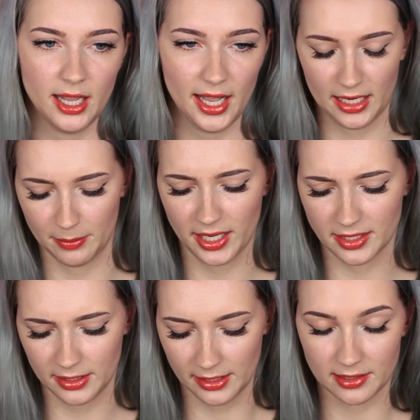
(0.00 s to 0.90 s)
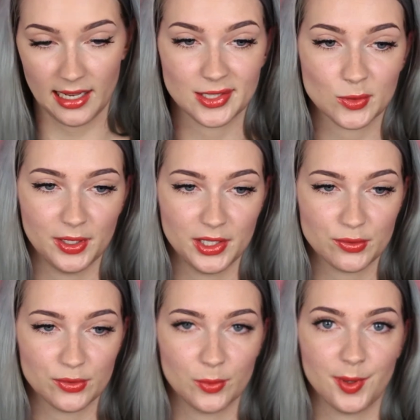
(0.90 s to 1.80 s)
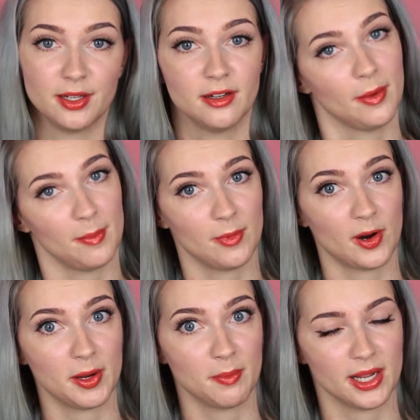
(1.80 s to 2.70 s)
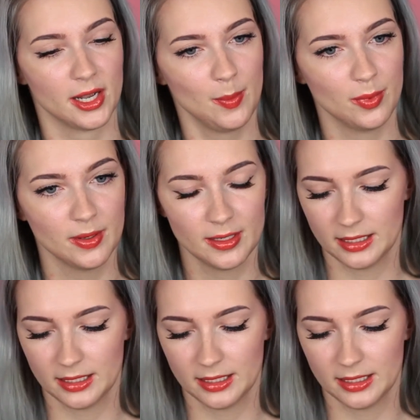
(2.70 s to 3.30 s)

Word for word: And I'm guessing that the last one is for when you're not wearing makeup.